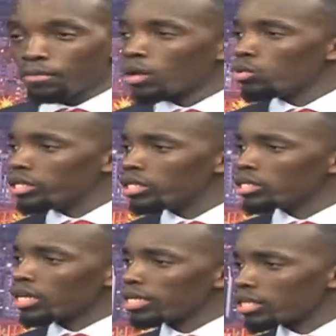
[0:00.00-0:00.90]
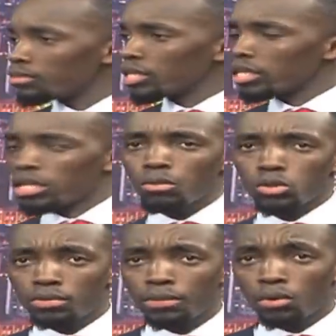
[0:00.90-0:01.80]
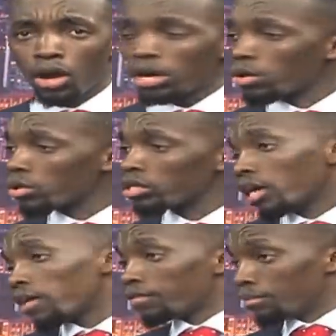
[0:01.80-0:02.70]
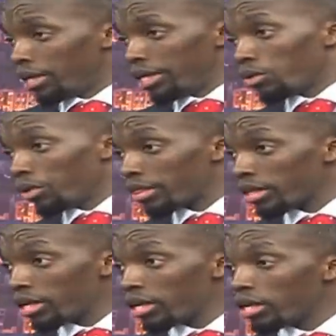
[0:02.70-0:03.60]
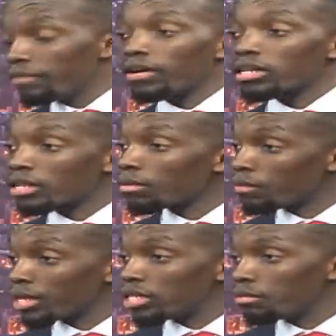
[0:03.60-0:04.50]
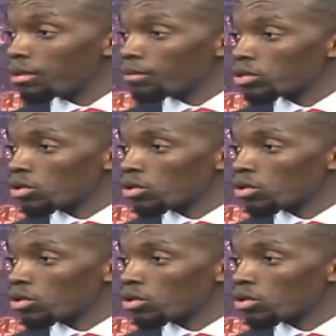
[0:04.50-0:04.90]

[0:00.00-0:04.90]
which is a subject that most people are not familiar with. In fact, some of my team members